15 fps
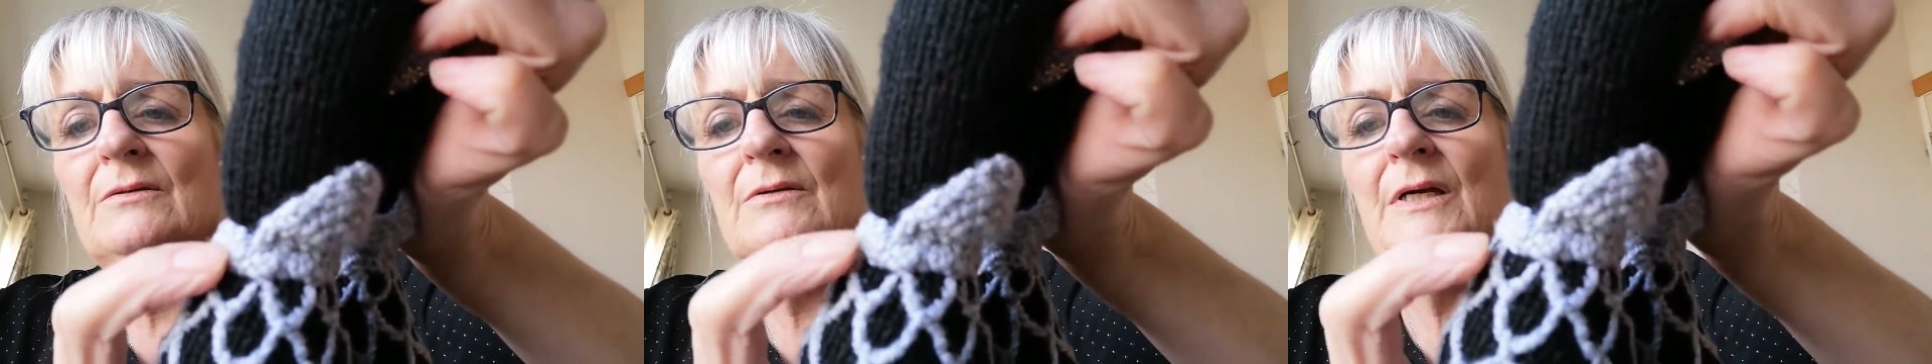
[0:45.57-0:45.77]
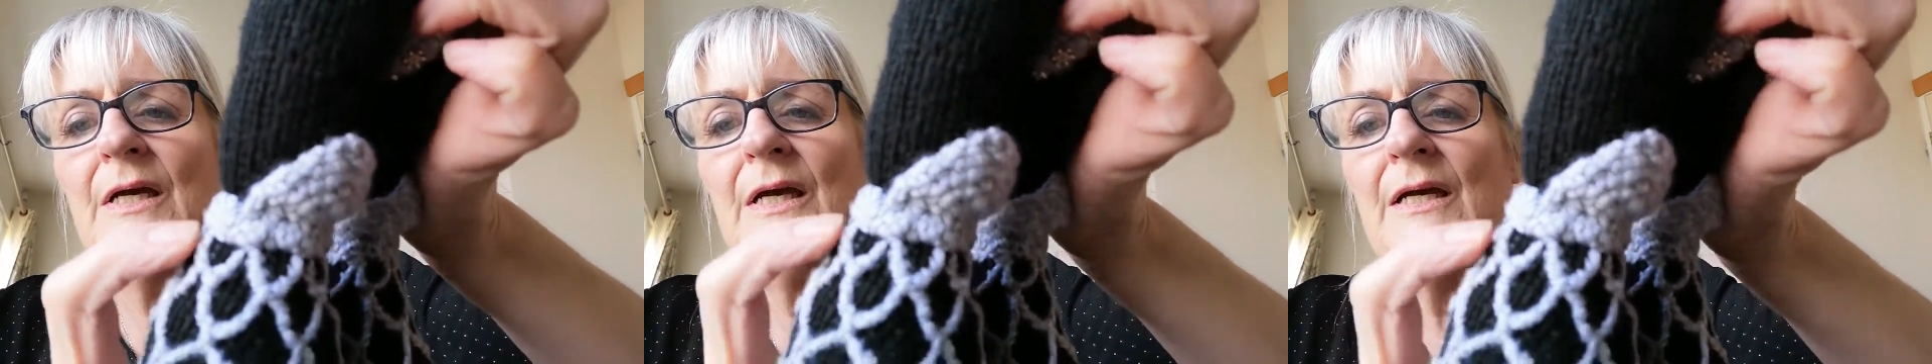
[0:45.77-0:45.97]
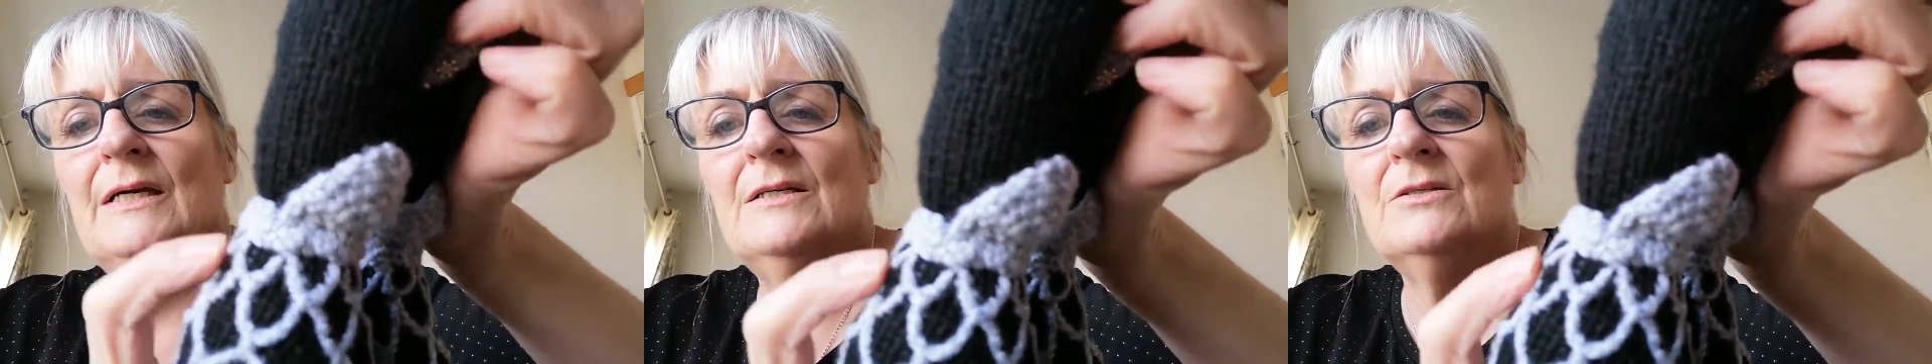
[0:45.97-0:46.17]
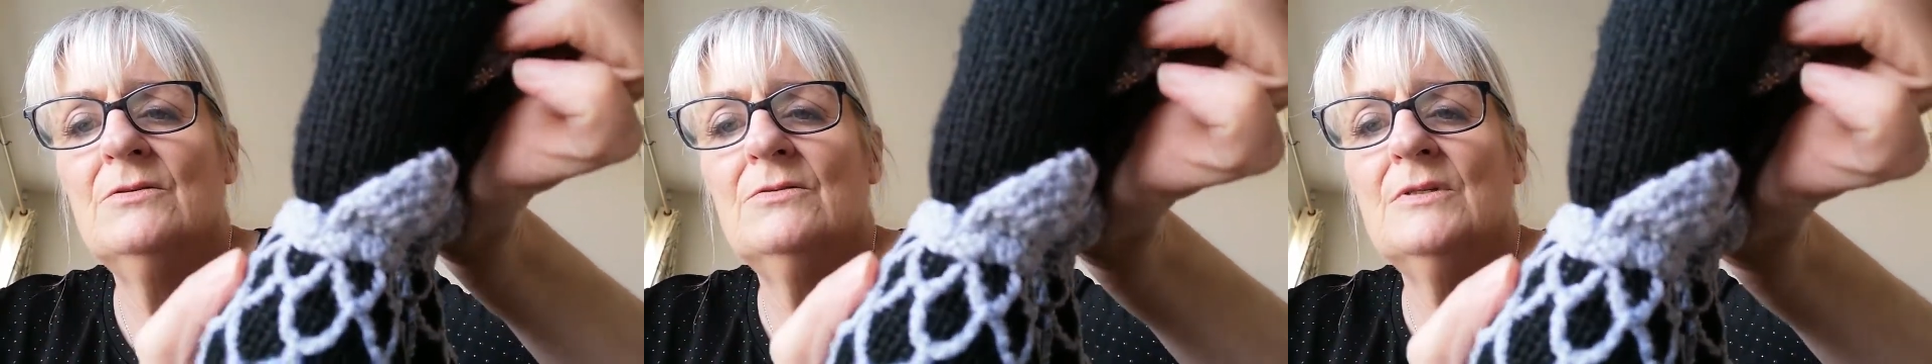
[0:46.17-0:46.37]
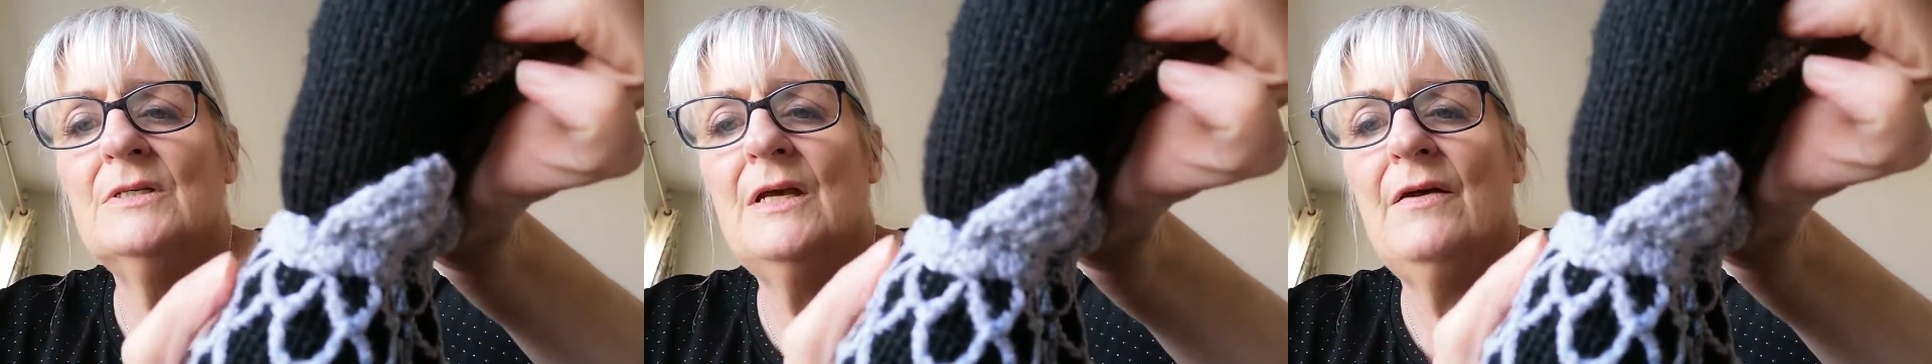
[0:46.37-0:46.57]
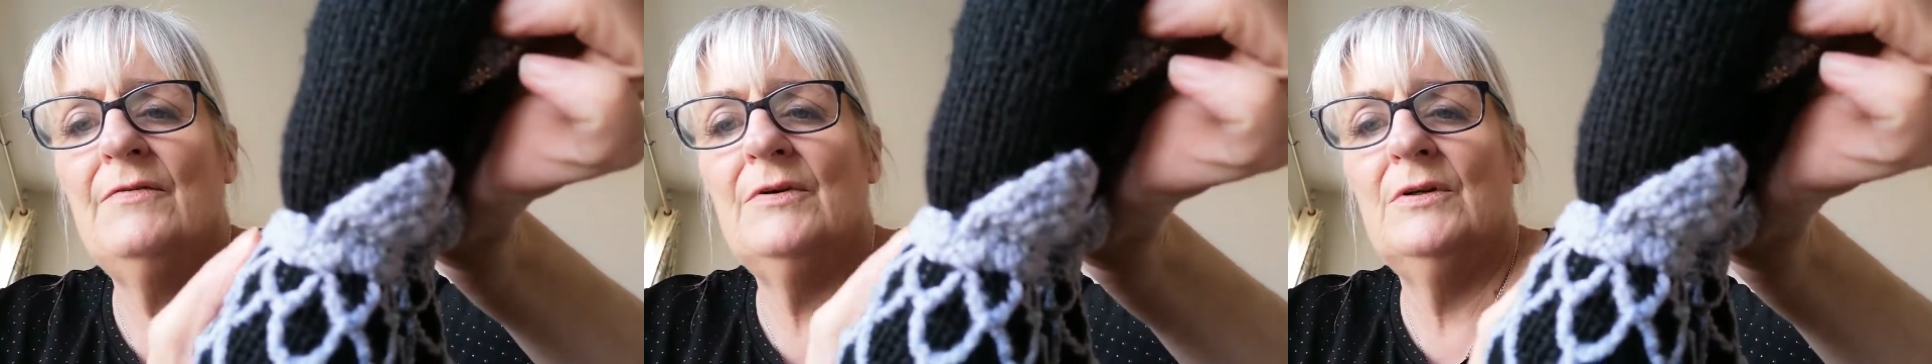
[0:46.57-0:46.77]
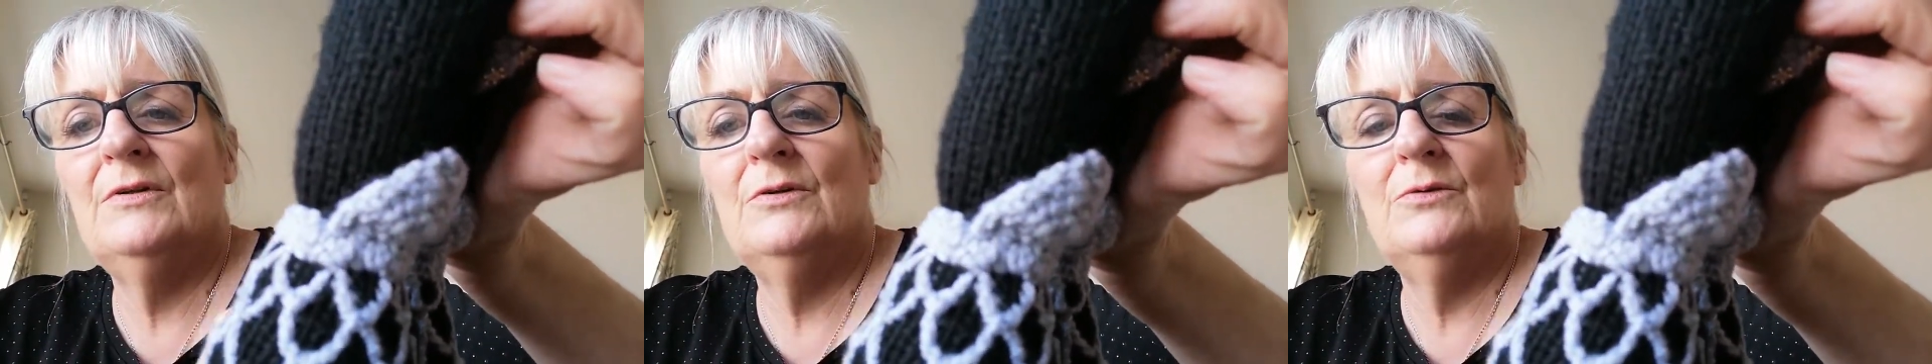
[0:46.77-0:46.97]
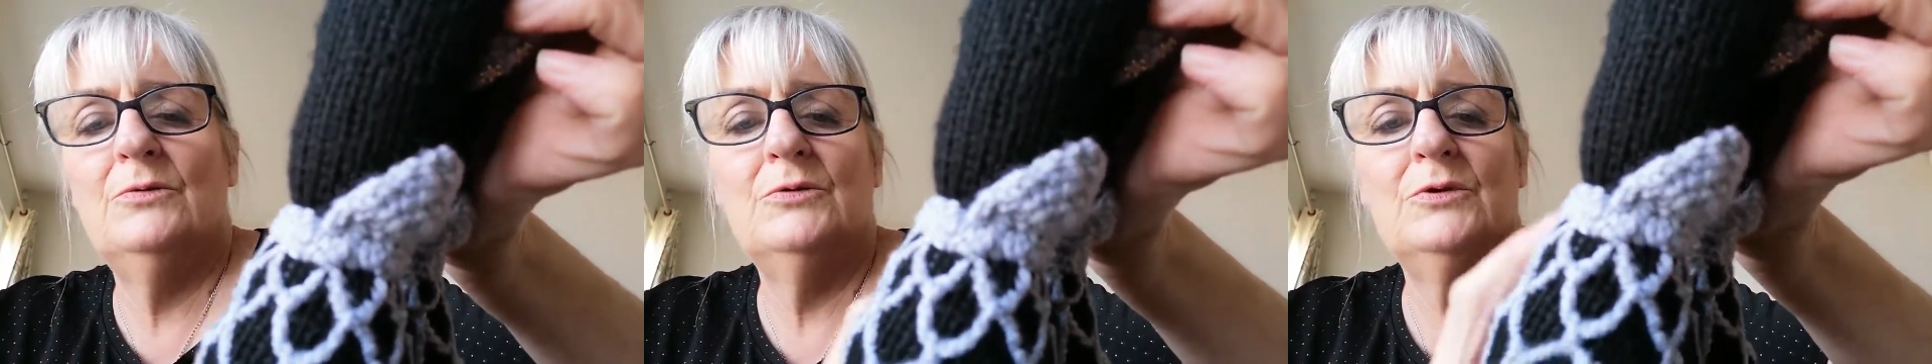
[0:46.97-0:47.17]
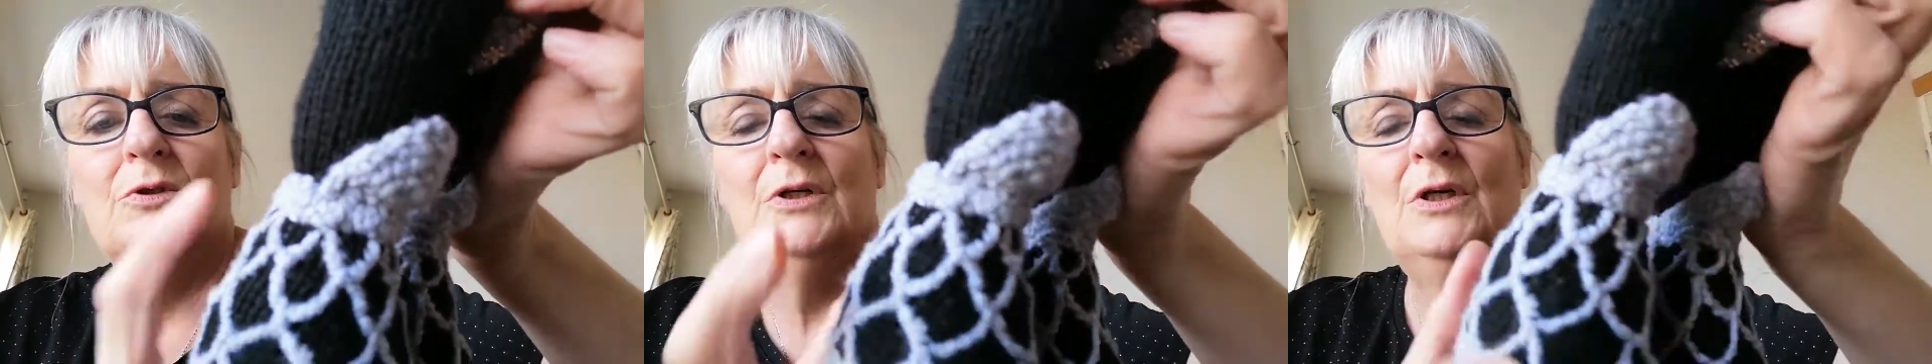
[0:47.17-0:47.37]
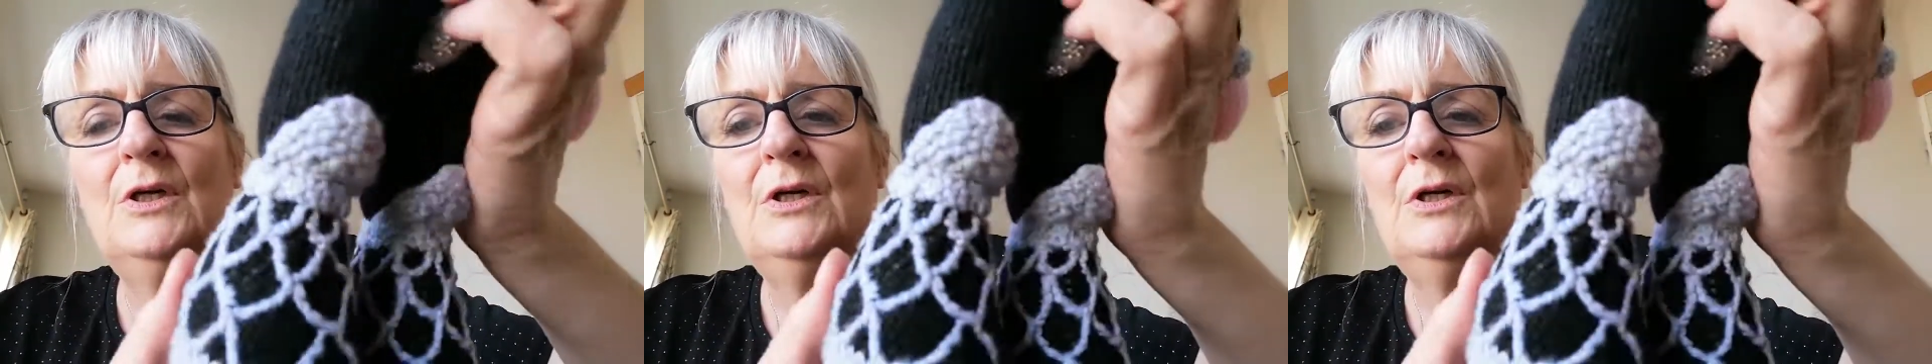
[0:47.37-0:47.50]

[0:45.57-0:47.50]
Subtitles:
Okay, so 7 of those